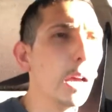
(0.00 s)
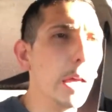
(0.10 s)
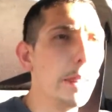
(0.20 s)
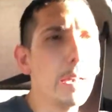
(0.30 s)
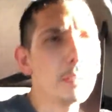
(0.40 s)

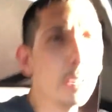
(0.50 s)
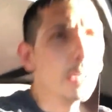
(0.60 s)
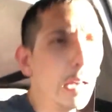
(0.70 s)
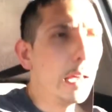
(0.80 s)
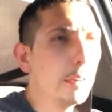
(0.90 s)
And that's
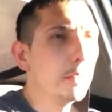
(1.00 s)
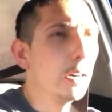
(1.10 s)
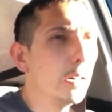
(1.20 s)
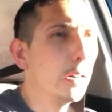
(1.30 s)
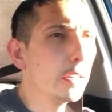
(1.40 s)
it. And,
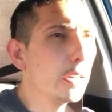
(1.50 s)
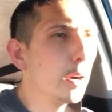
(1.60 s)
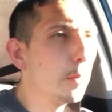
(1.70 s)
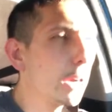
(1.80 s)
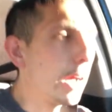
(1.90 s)

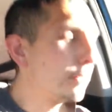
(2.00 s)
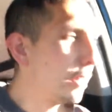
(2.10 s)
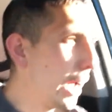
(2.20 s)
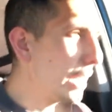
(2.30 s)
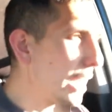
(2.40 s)
but
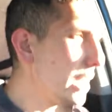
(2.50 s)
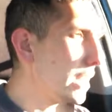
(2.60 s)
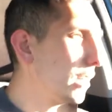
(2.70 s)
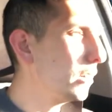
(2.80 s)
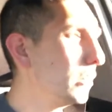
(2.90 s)
I ate,
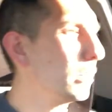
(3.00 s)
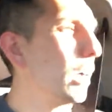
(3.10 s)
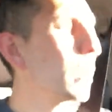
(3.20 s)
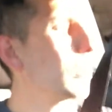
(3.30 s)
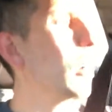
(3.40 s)

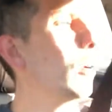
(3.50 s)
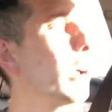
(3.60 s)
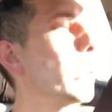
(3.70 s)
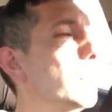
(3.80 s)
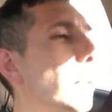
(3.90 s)
I don't know.
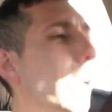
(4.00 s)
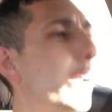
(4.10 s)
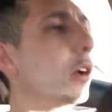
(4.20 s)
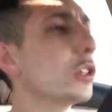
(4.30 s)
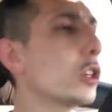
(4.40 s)

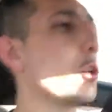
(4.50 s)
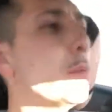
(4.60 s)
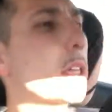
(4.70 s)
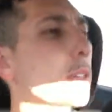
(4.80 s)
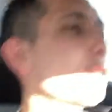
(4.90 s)
I also,
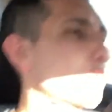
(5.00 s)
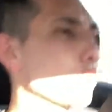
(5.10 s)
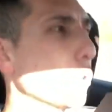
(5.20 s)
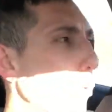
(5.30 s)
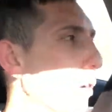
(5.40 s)
because this
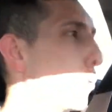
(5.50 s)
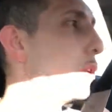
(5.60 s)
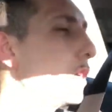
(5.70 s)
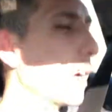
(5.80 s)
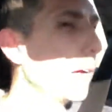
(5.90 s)
was a weird
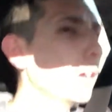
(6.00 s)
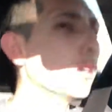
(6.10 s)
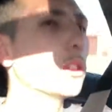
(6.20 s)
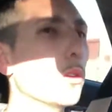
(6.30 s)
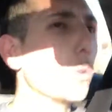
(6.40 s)
week, I
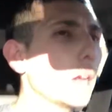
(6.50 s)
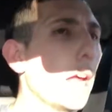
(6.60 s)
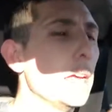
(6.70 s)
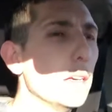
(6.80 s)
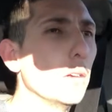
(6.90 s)
also
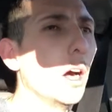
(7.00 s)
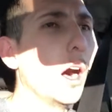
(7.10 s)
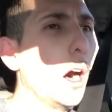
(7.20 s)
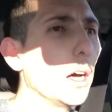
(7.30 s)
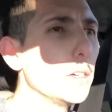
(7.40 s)
ate
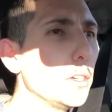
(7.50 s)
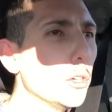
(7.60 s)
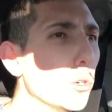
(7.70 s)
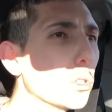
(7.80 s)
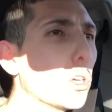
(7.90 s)
odd
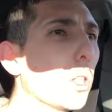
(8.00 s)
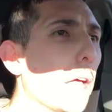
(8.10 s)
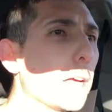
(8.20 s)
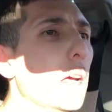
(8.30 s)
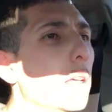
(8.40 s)
too. So
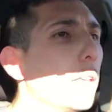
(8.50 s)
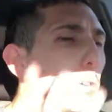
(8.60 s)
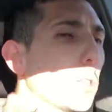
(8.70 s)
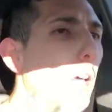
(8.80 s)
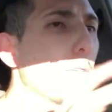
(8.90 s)
like, there
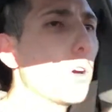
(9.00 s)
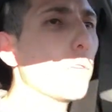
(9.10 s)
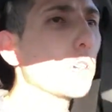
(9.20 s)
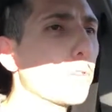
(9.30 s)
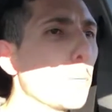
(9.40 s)
was
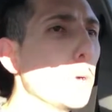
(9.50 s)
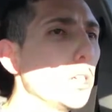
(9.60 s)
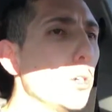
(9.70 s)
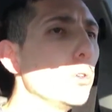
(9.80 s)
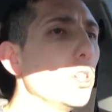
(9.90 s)
leftovers from
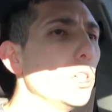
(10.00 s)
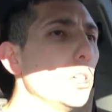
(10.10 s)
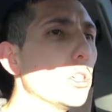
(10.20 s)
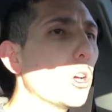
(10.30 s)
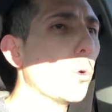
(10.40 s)

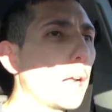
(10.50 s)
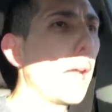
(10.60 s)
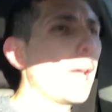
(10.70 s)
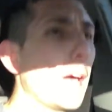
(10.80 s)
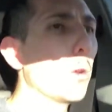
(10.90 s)
Matucci's, so what
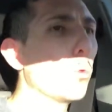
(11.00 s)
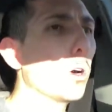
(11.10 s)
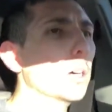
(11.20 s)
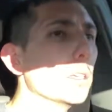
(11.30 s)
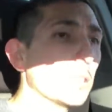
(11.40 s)
I had
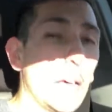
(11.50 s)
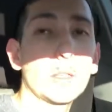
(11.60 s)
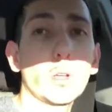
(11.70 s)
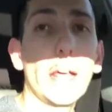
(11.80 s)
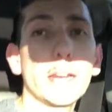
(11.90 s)
is
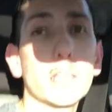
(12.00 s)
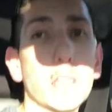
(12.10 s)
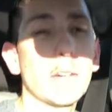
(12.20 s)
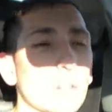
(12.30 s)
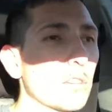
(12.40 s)

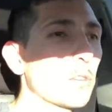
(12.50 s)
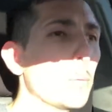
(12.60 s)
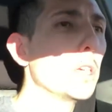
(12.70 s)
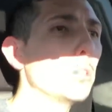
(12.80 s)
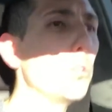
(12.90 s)
leftovers
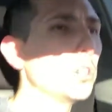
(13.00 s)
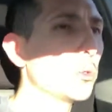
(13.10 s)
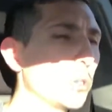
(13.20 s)
from Matucci's,